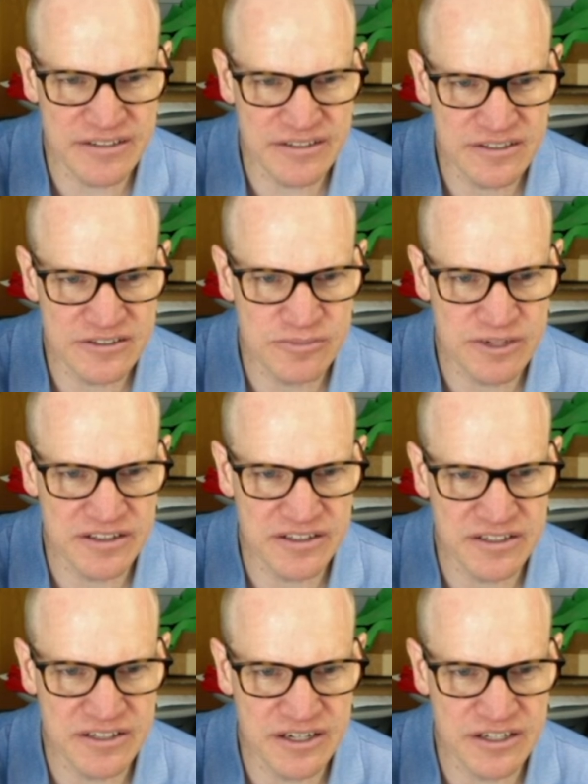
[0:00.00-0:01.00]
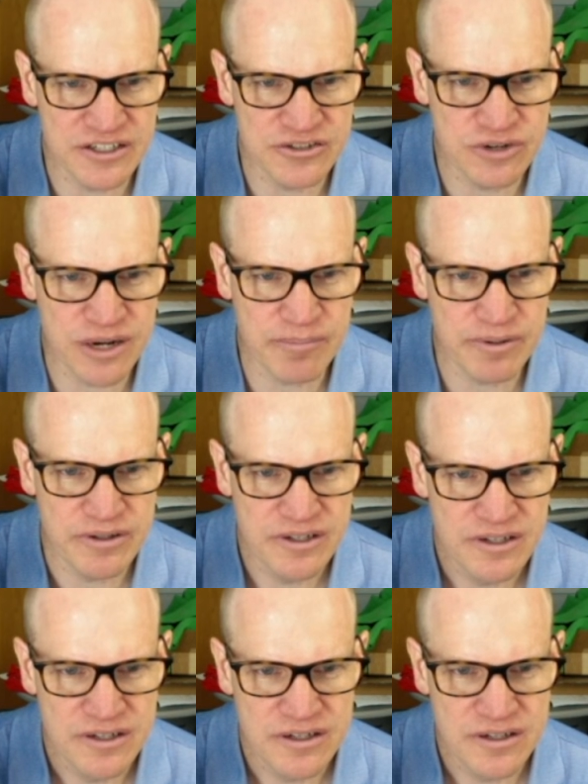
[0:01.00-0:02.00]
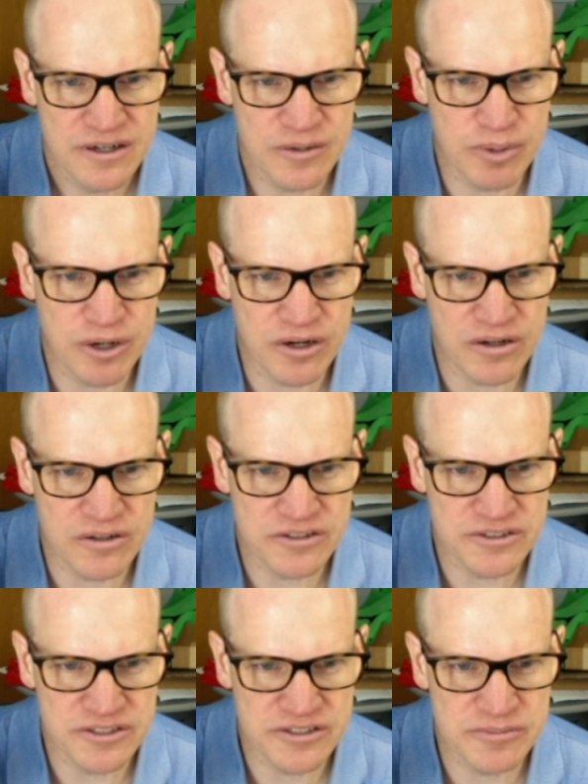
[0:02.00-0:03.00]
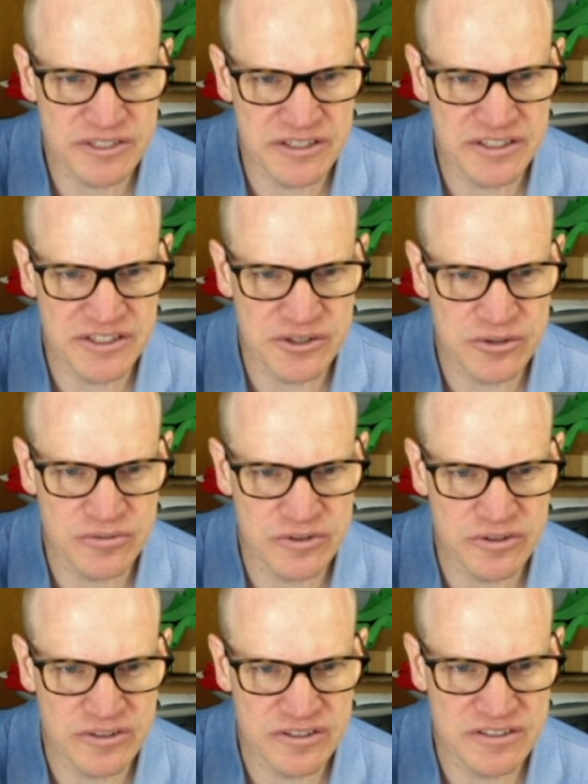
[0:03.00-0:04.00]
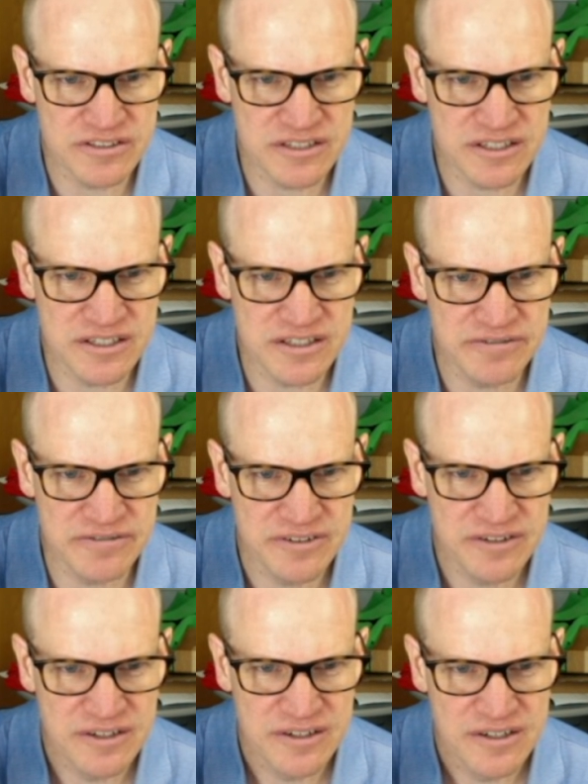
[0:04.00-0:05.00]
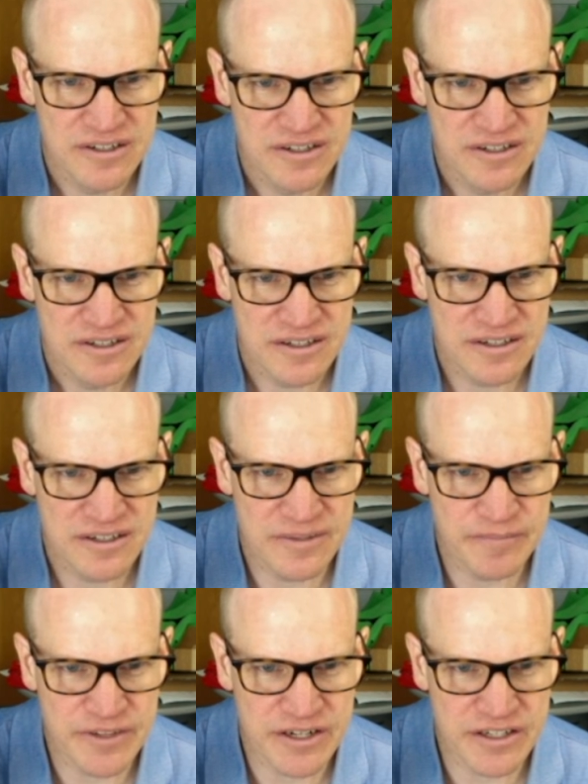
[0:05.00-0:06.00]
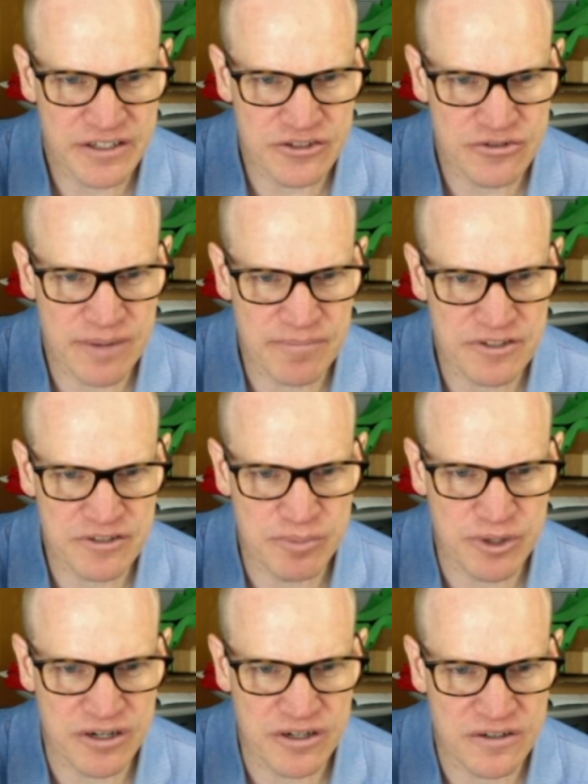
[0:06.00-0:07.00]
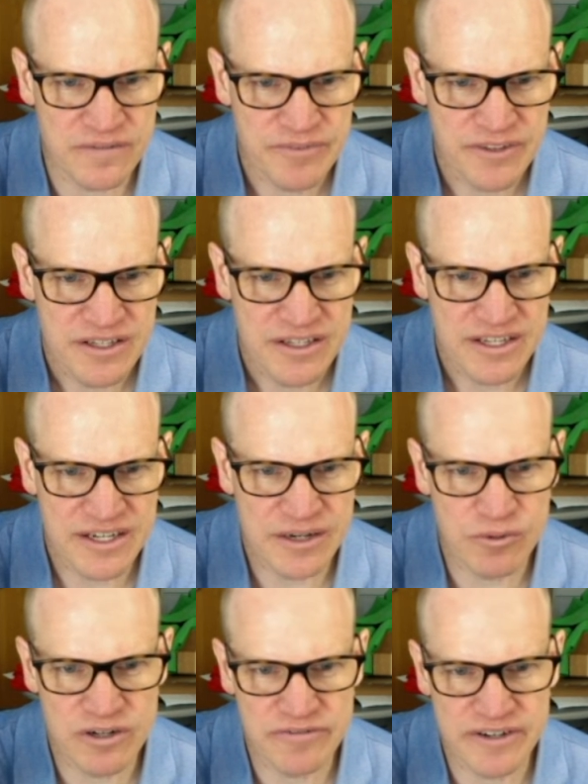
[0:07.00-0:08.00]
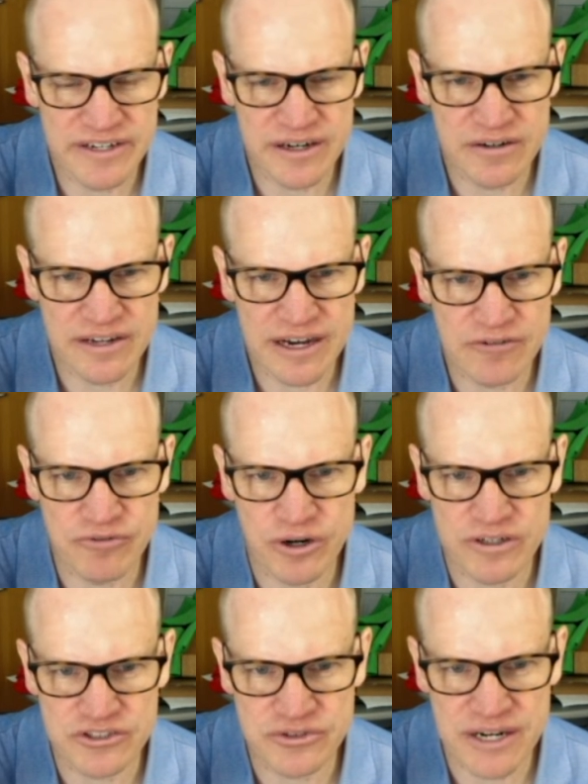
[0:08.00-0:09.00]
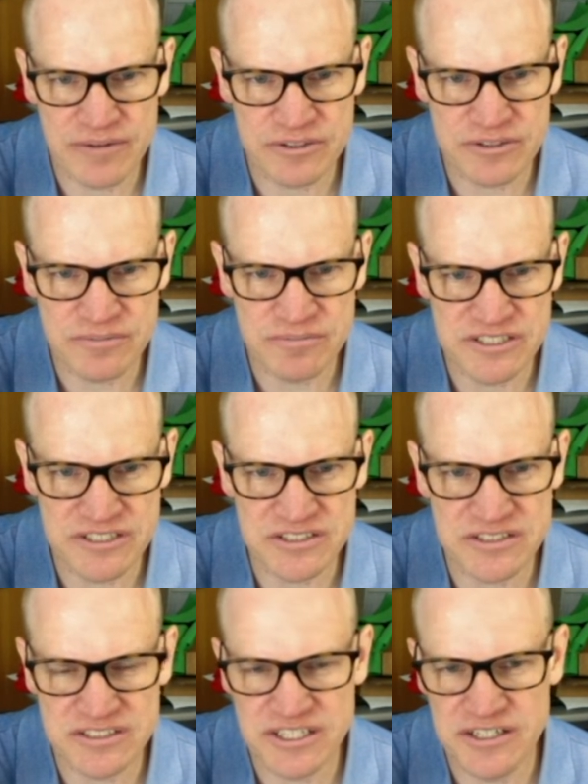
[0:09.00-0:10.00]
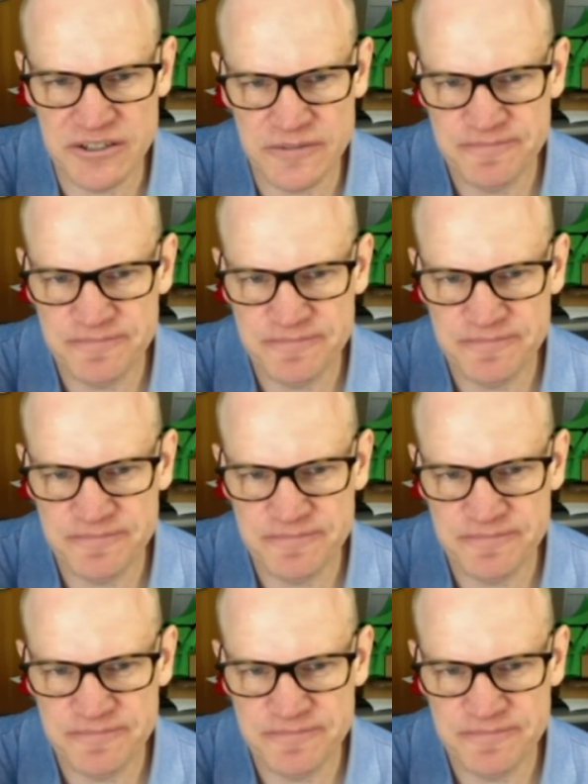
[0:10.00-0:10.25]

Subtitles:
Here's my thing. I'm going to drop a ball. So here's me leaning over to this cliff, and I'm going to drop this ball, and I want to find out how far it's traveled, some distance here.